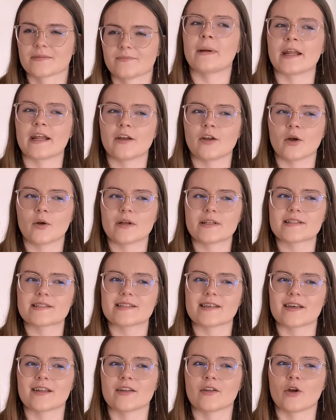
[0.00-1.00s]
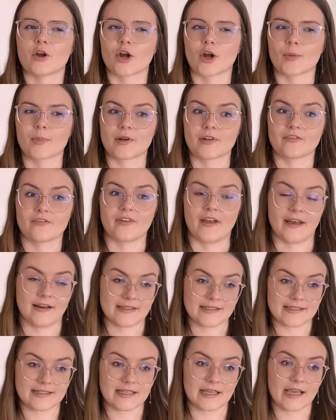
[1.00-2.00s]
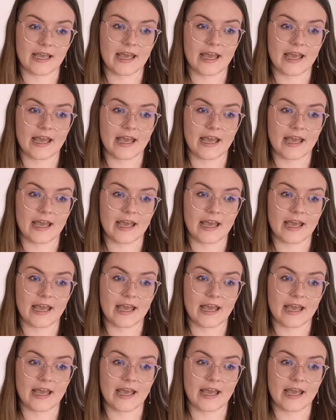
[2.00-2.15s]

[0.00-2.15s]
but I know it's an urban fantasy,